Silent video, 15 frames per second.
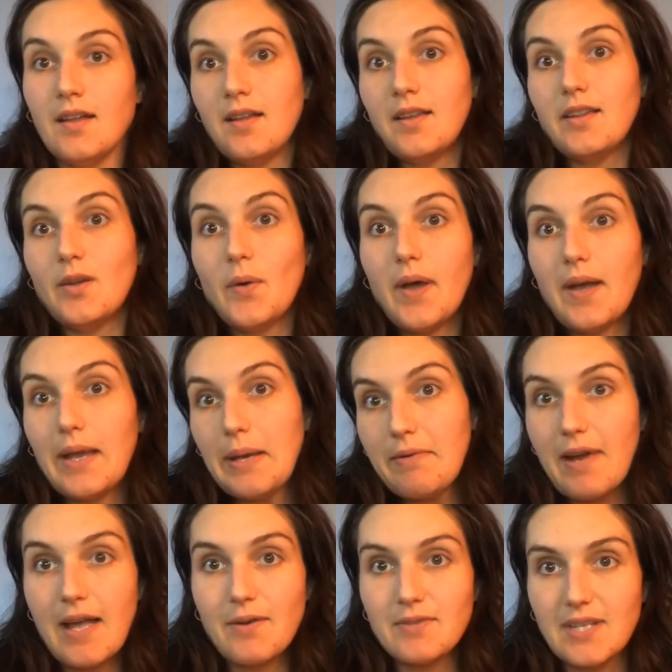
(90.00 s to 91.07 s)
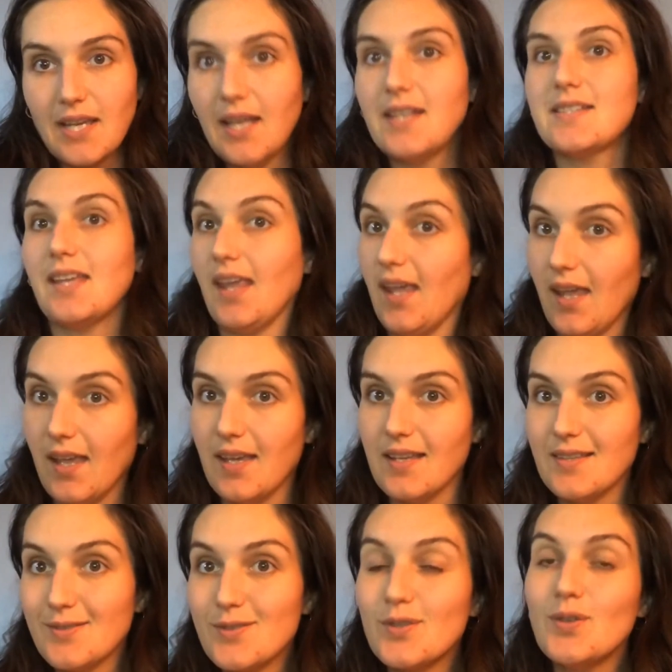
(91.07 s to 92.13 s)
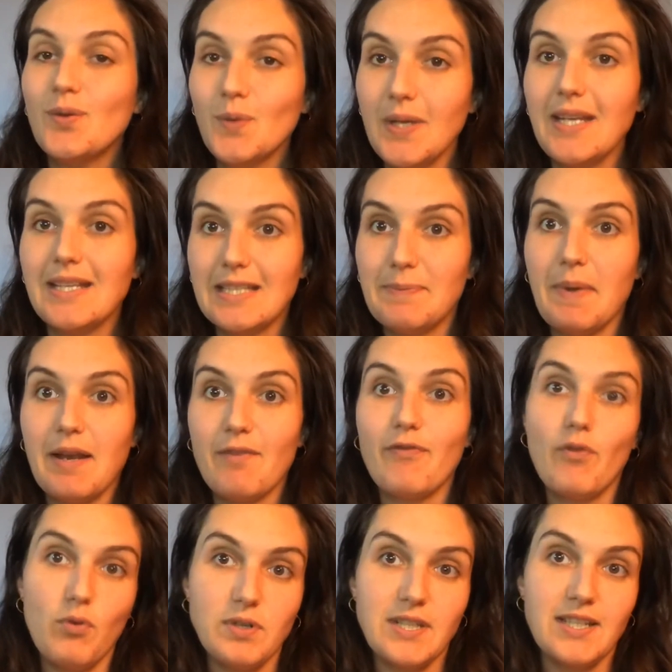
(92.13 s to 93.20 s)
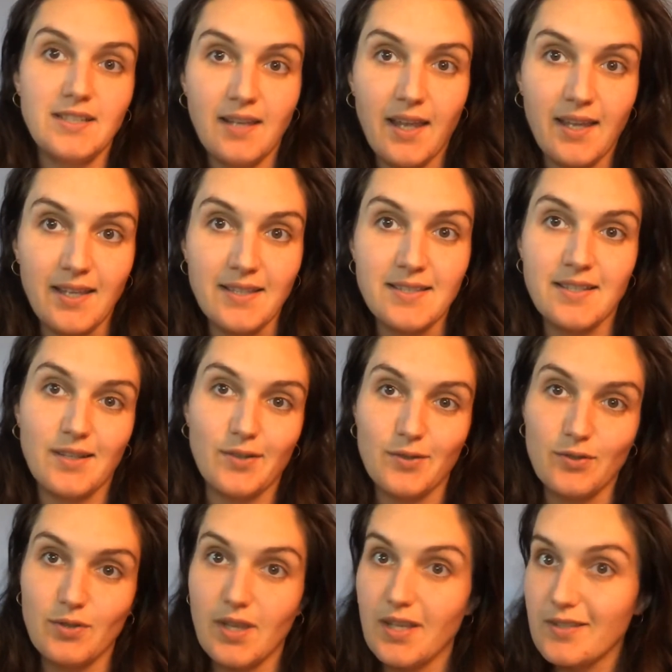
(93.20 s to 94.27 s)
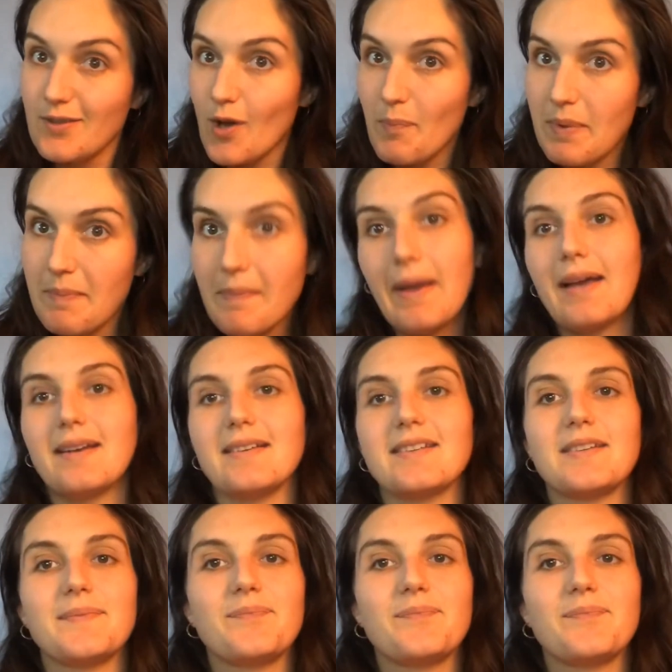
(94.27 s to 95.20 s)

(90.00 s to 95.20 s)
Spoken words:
The way around it is you need to spend 14 days in a country that's not been banned.